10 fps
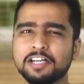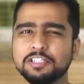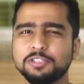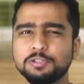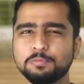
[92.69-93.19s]

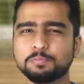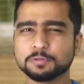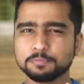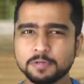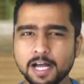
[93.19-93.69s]
you
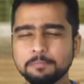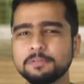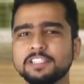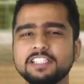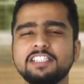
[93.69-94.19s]

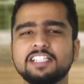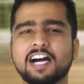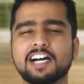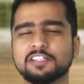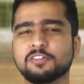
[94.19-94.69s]
probably
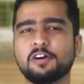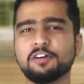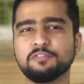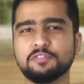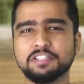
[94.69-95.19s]
are not
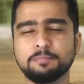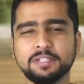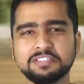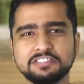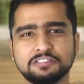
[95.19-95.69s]
very
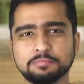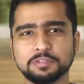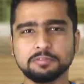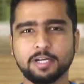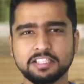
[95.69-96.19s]
best in
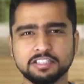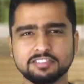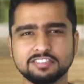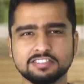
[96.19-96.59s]
mathematics.